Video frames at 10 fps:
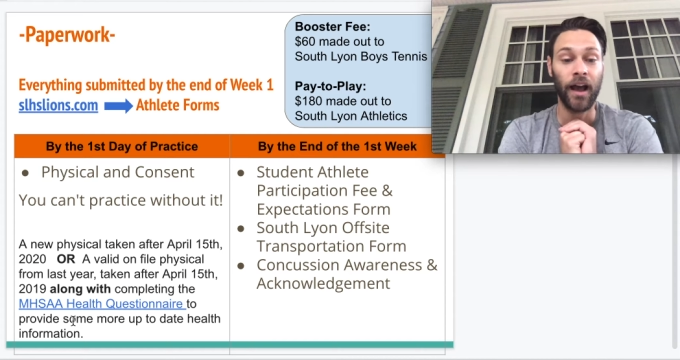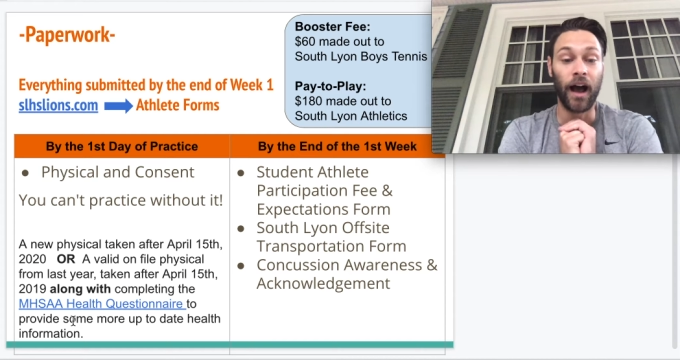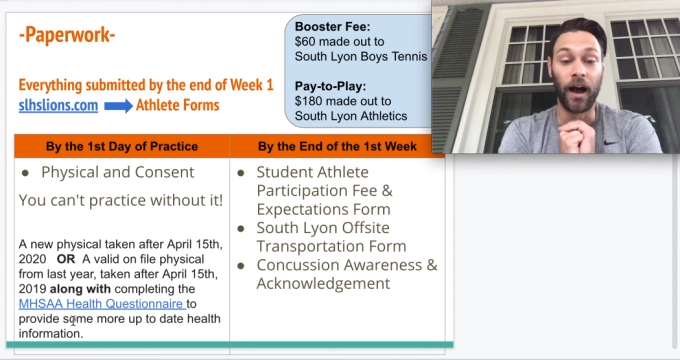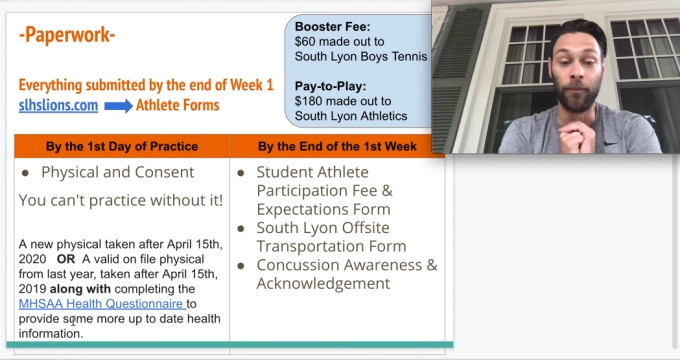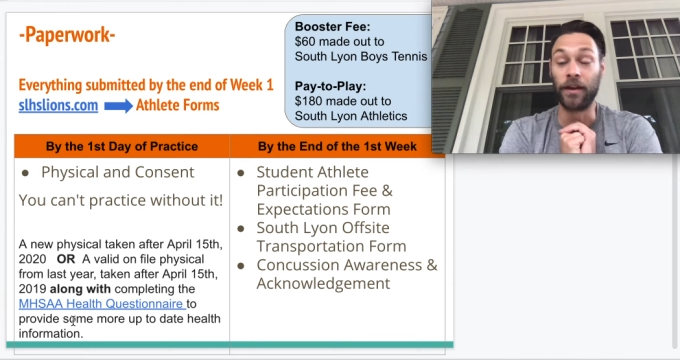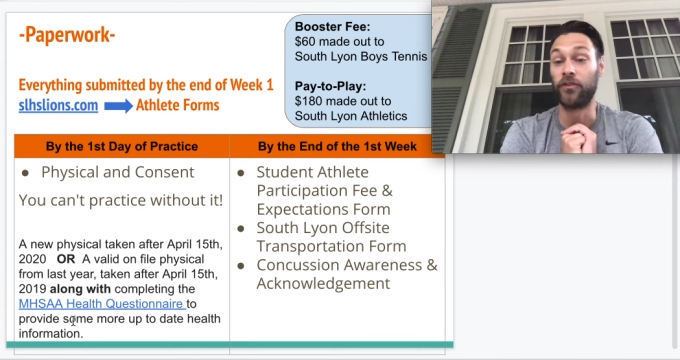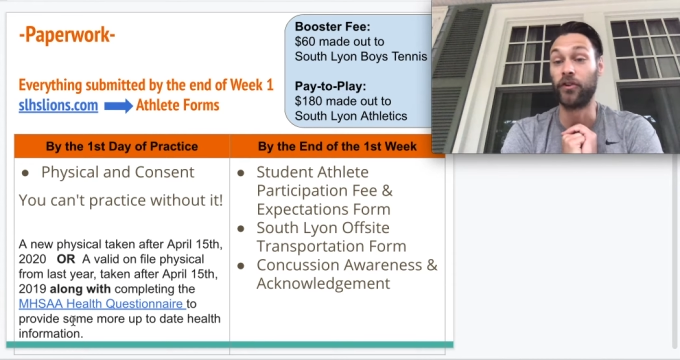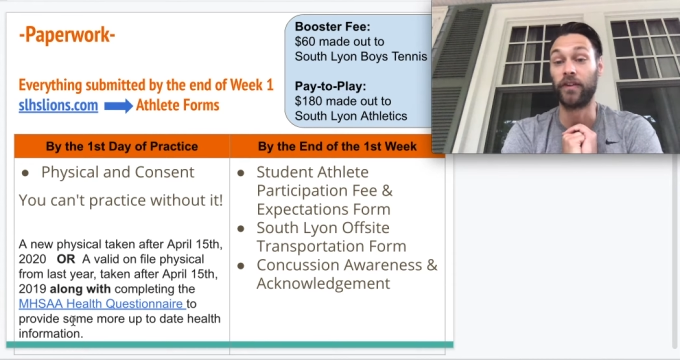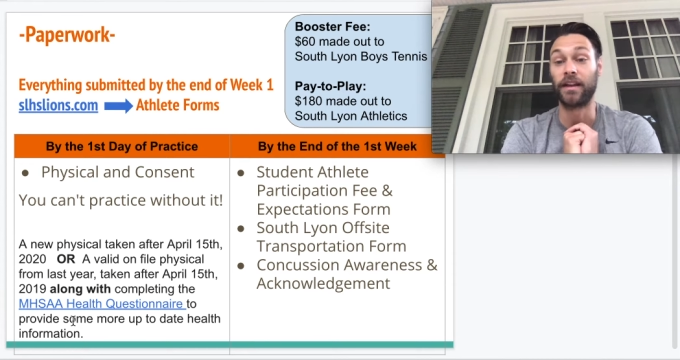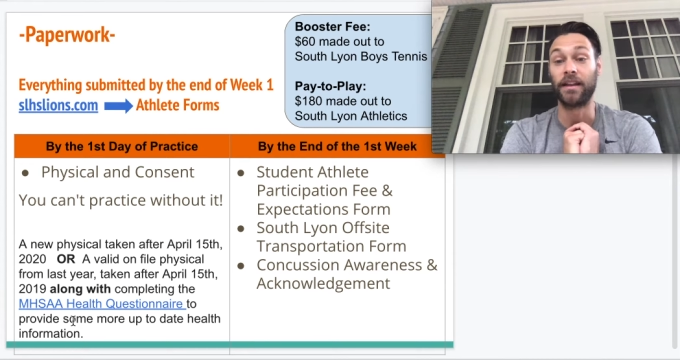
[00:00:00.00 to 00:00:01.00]
And if you
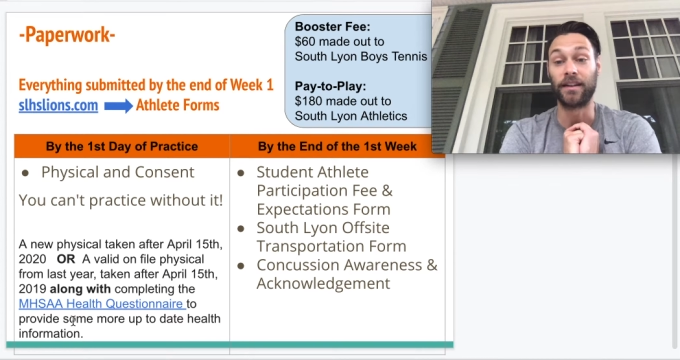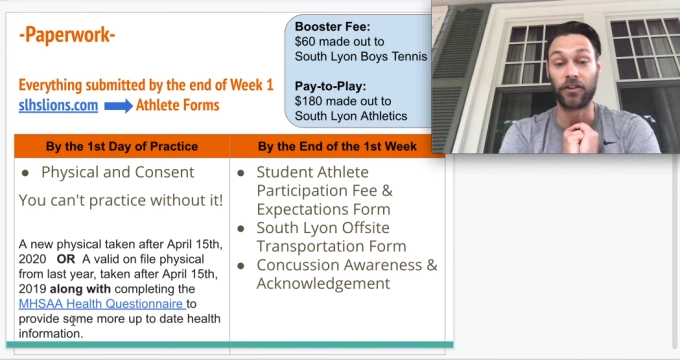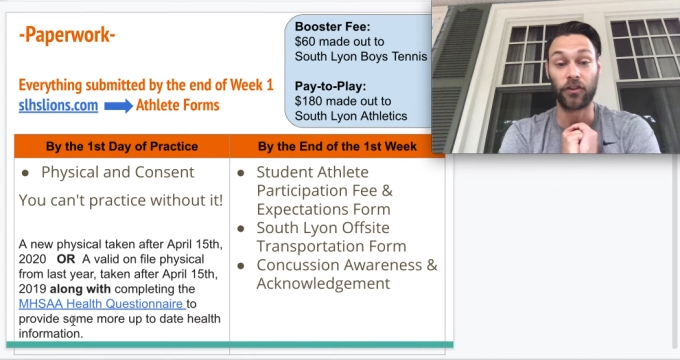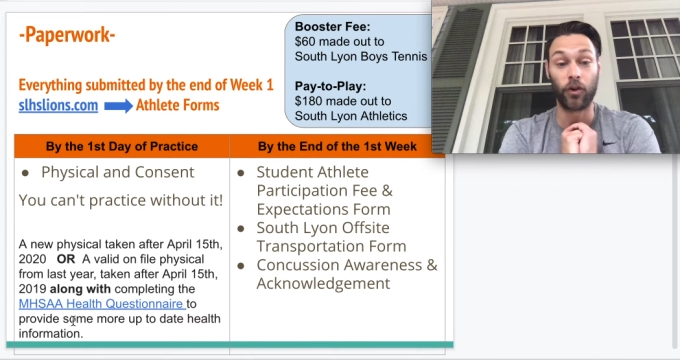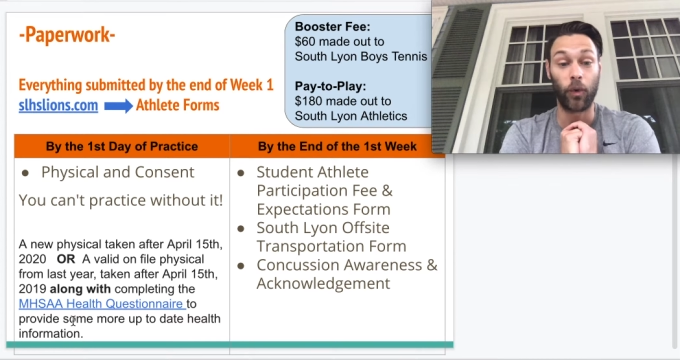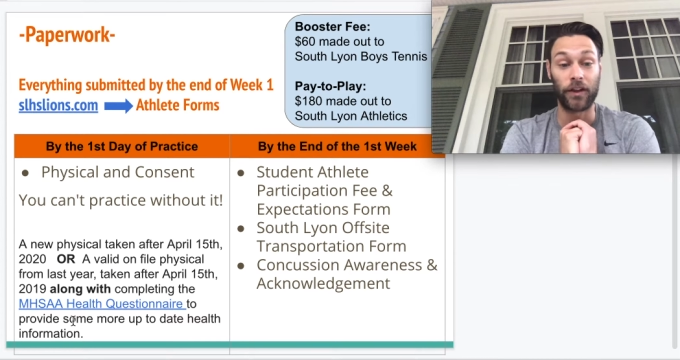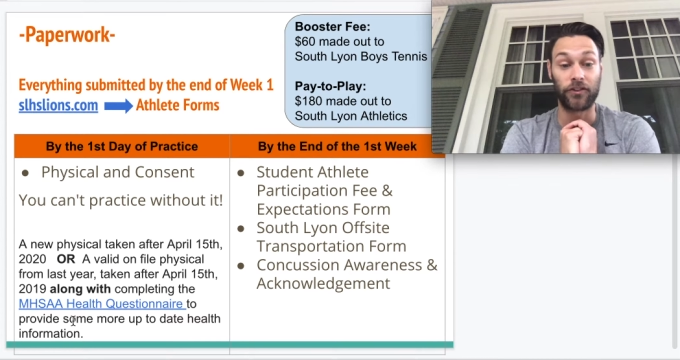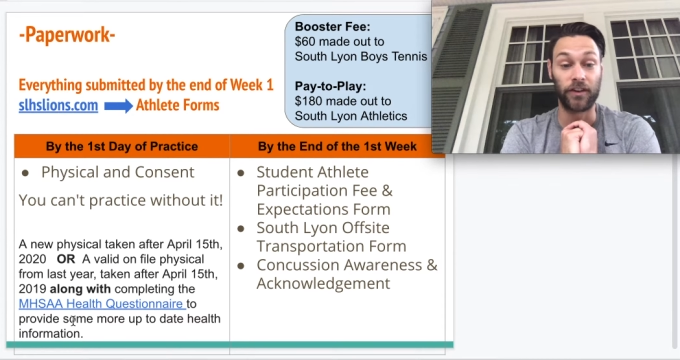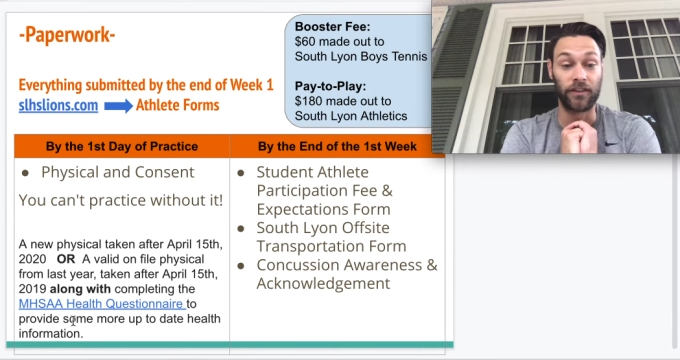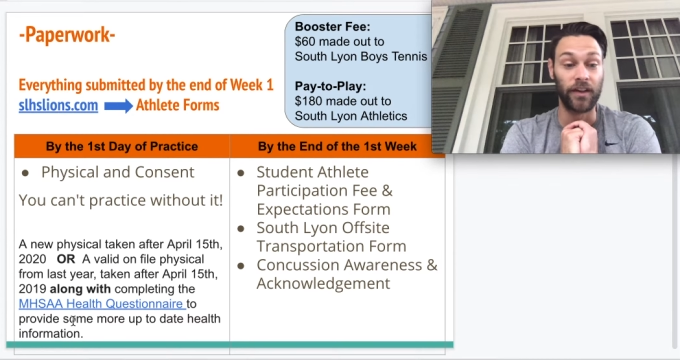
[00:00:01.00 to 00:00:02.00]
have any additional
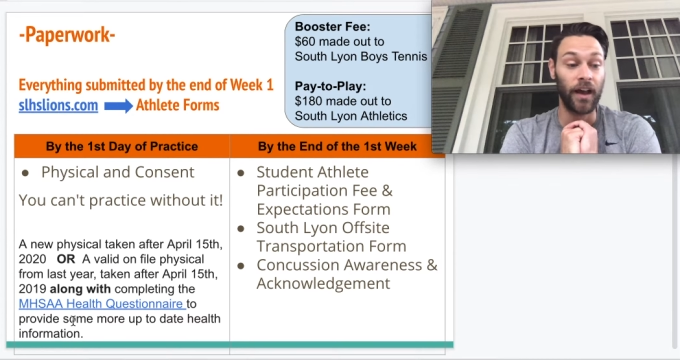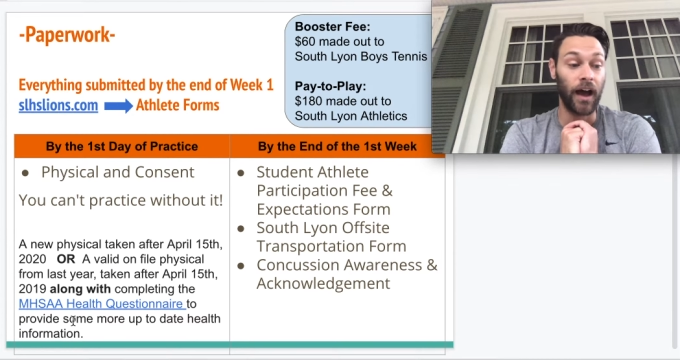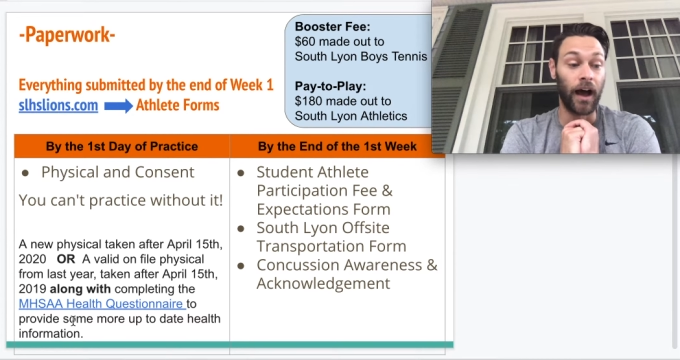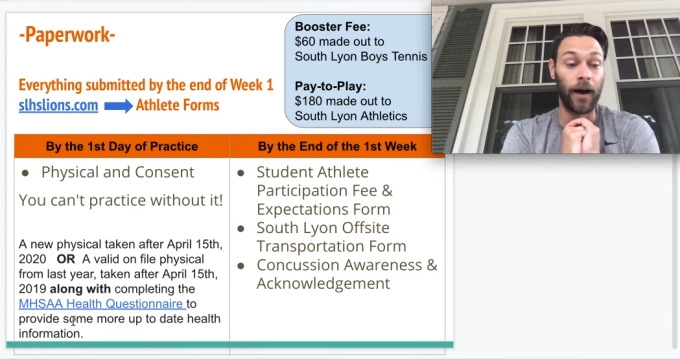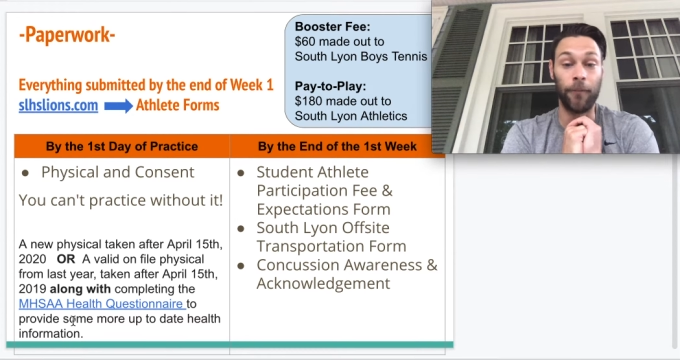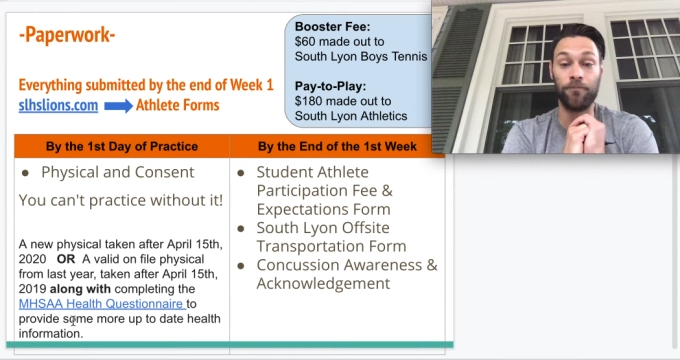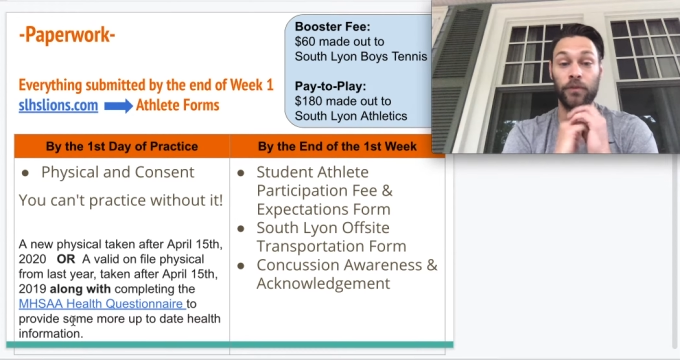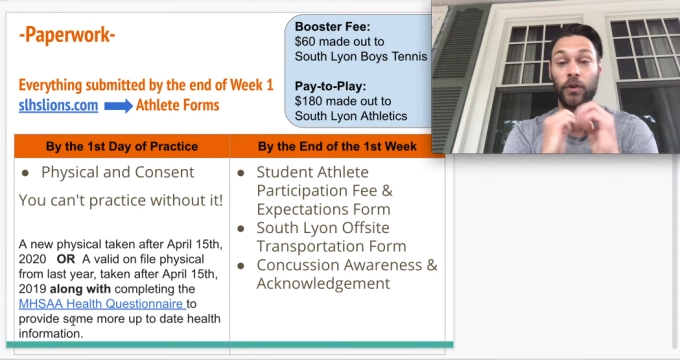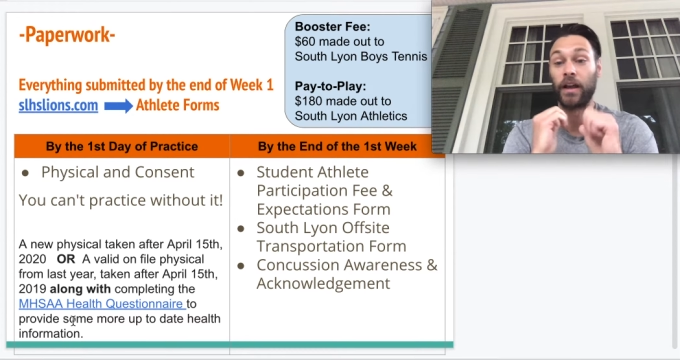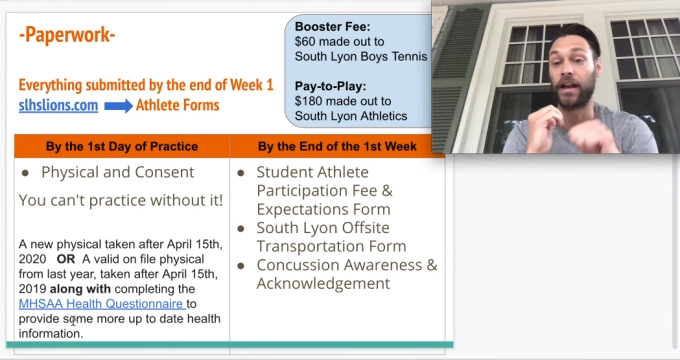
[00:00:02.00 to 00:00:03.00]
questions,
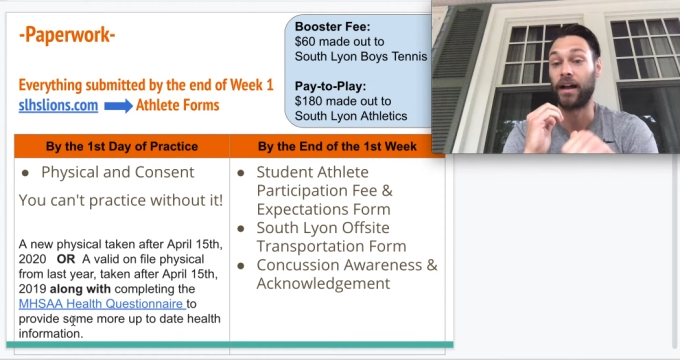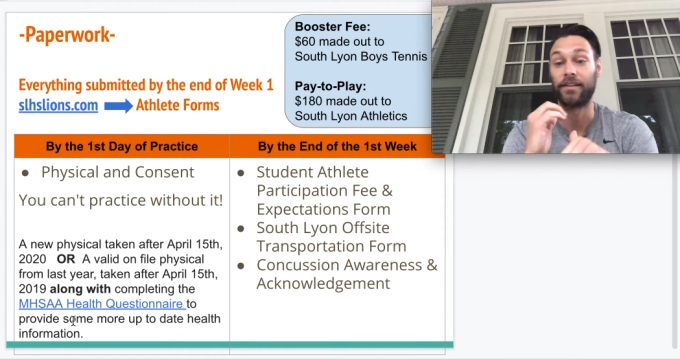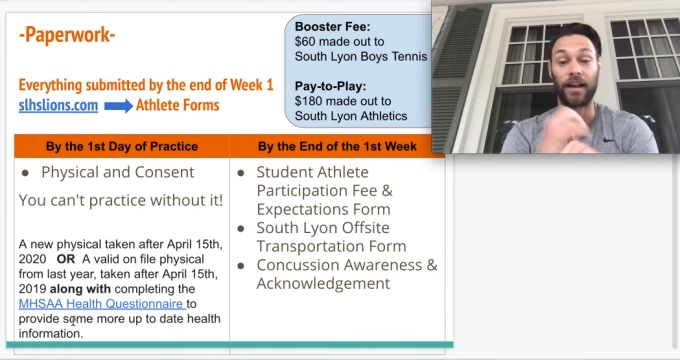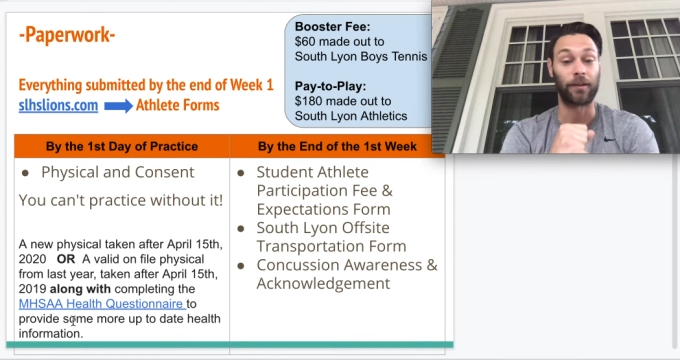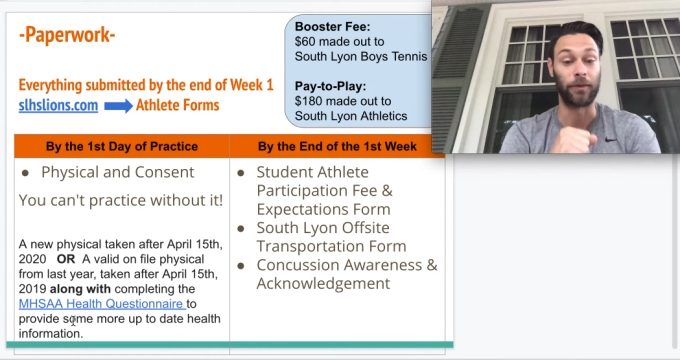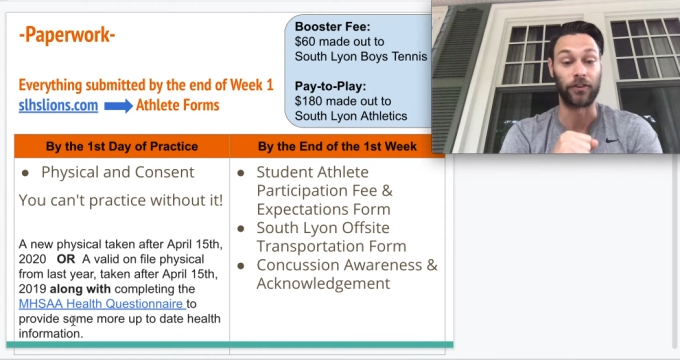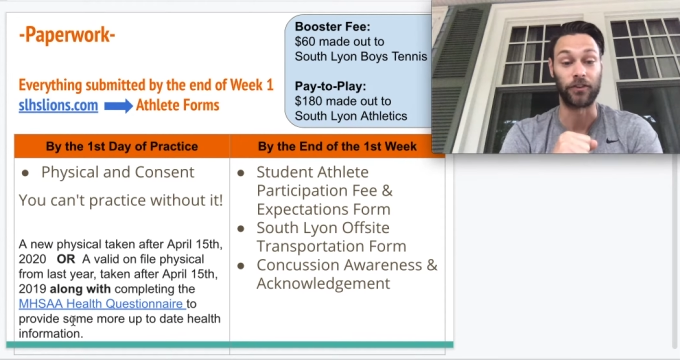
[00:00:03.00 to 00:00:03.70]
you can contact Mr.